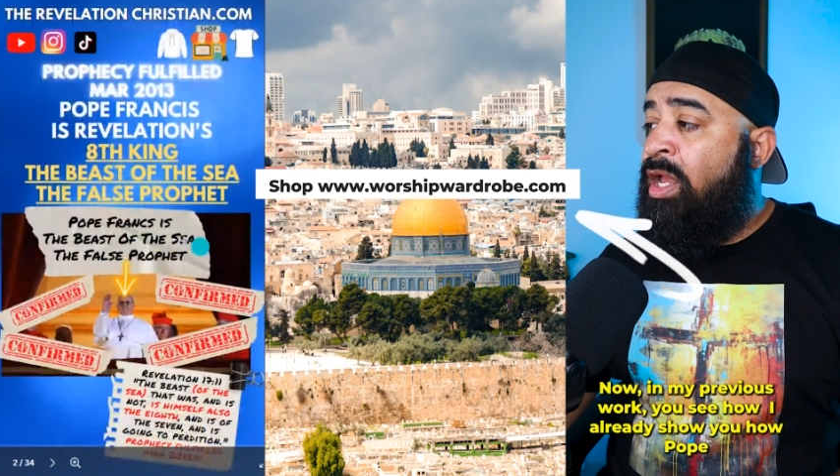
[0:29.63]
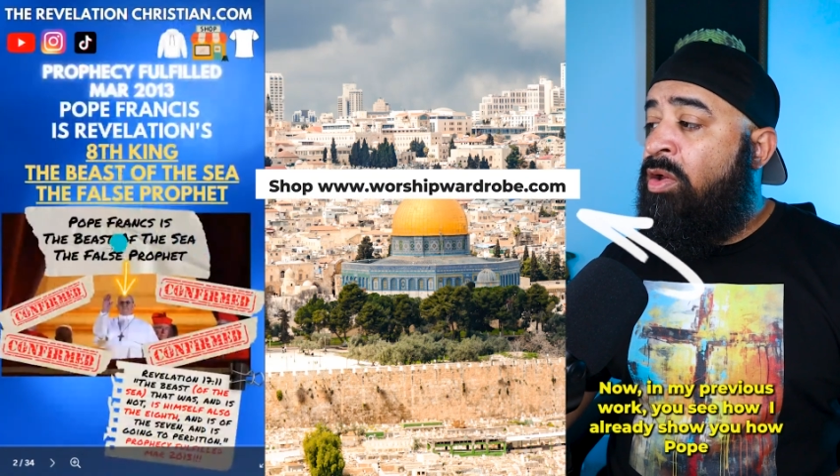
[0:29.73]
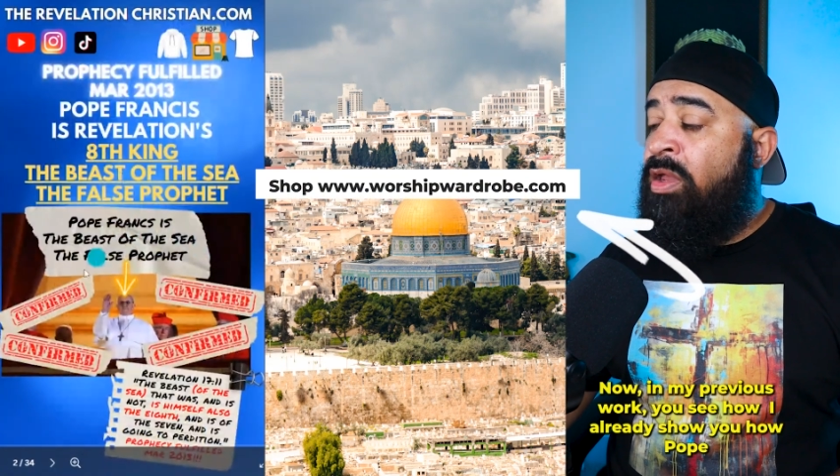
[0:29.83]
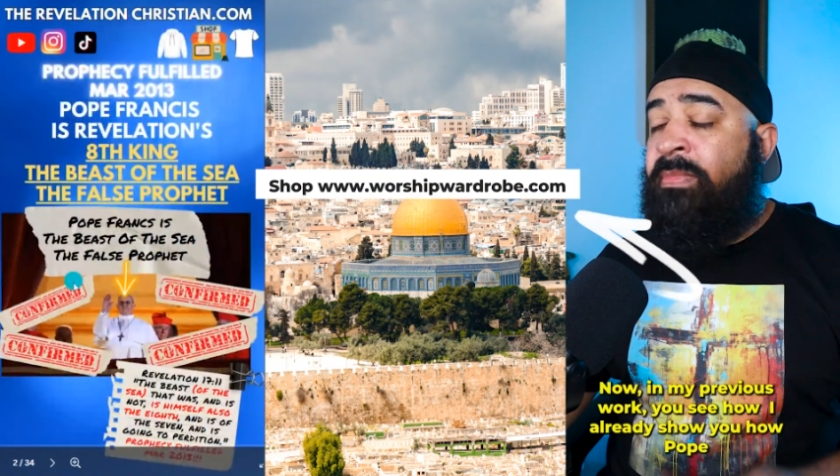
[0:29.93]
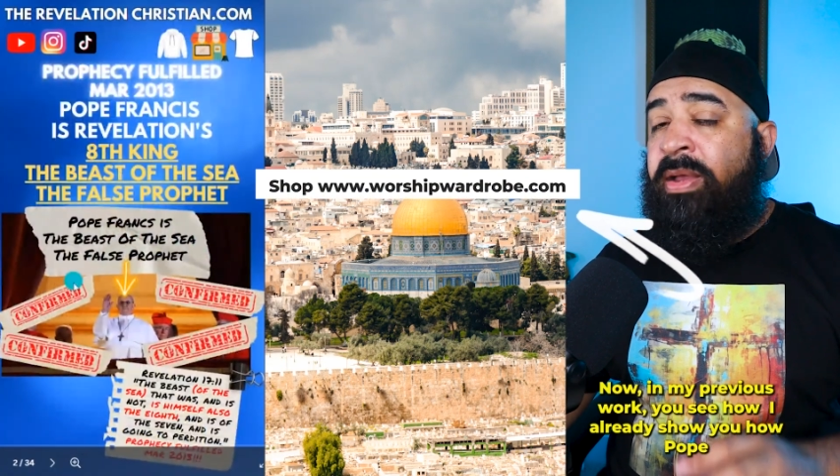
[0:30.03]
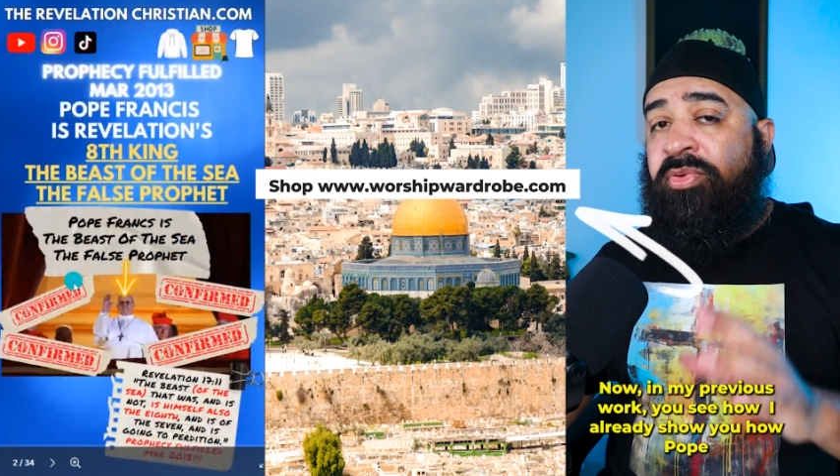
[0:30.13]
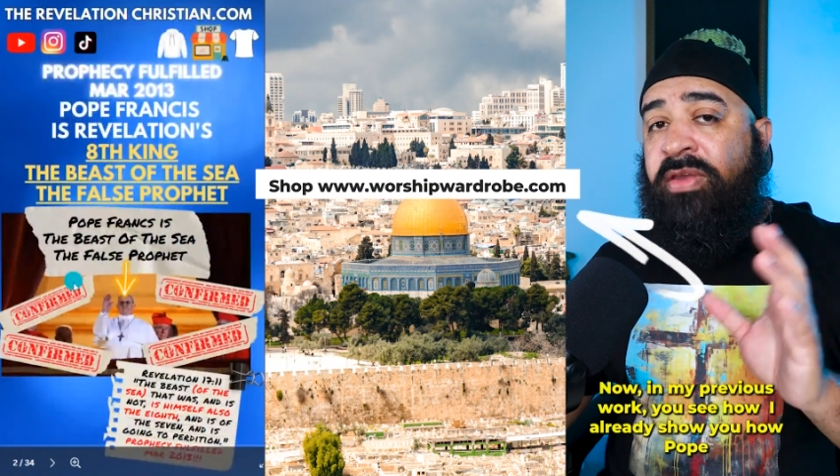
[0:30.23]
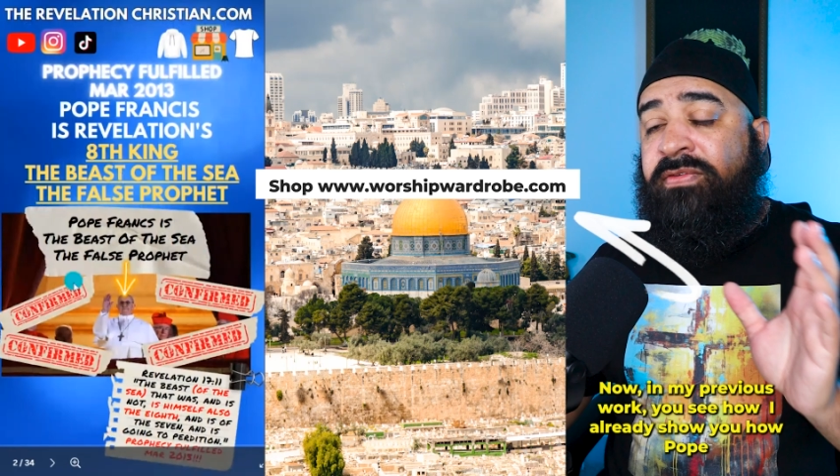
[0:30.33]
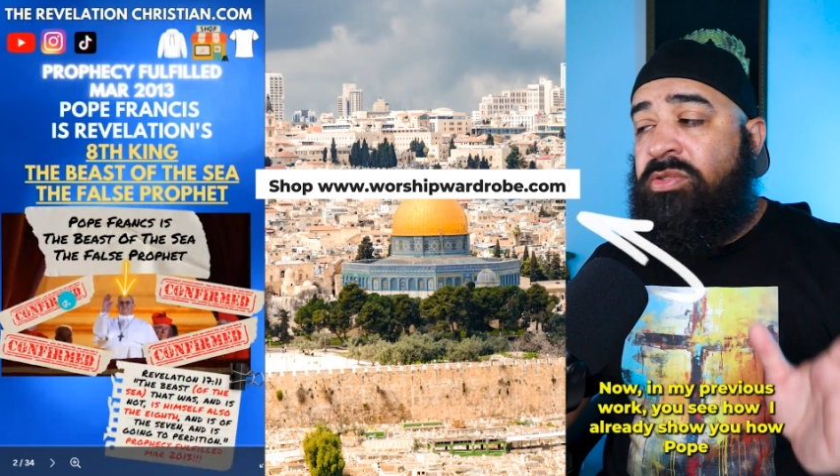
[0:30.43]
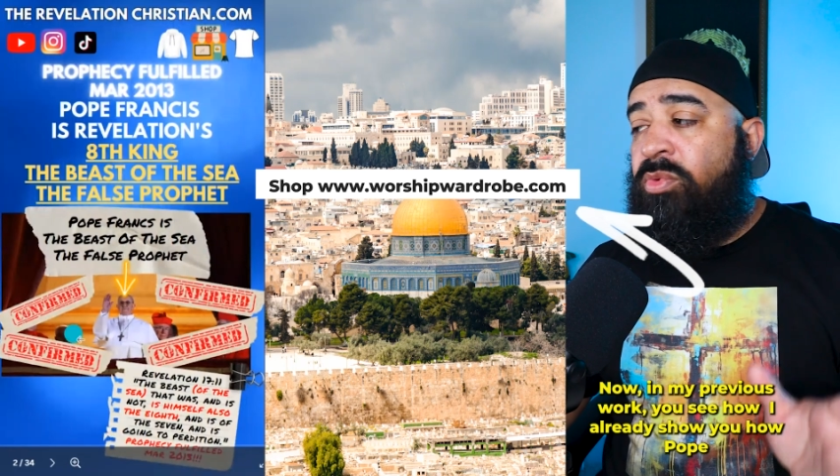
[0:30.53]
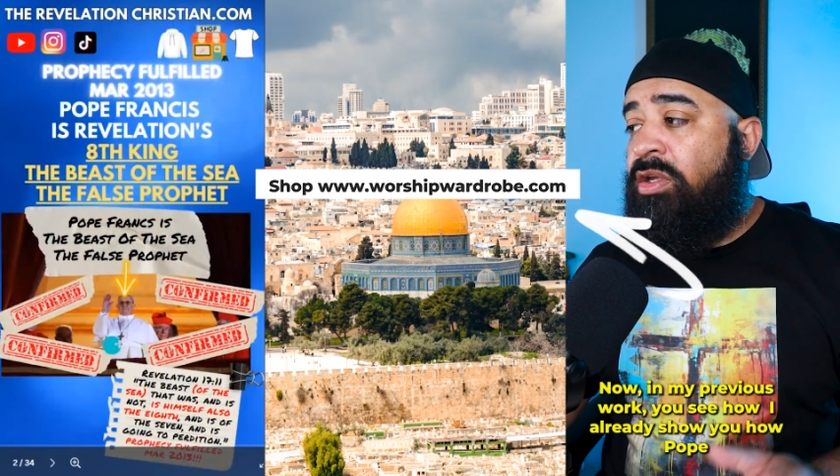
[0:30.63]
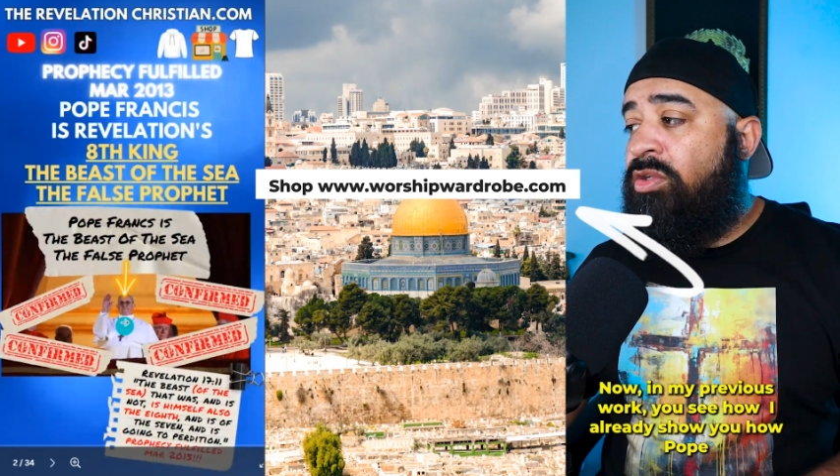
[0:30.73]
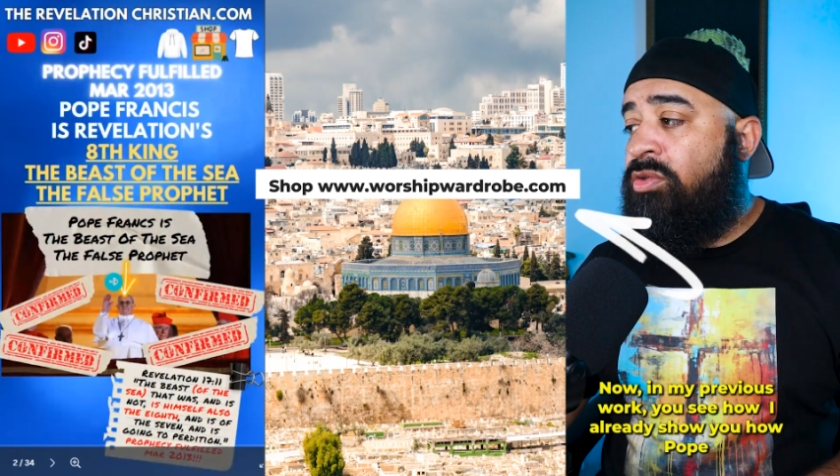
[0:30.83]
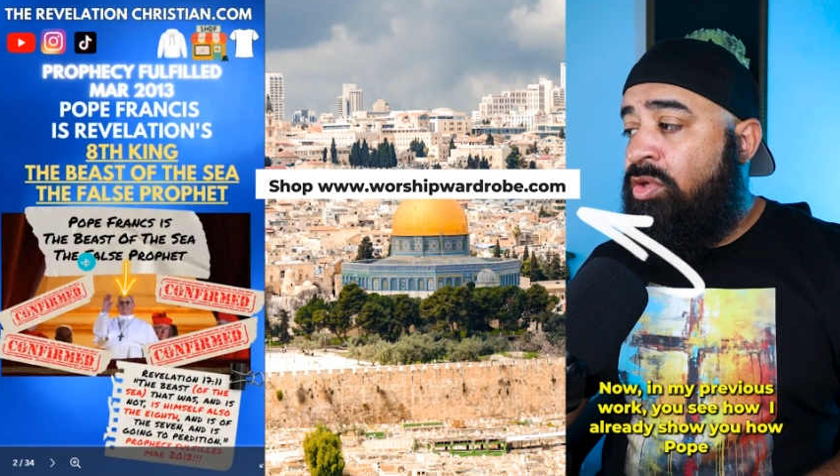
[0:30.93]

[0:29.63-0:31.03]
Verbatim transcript: Now, in my previous work, you,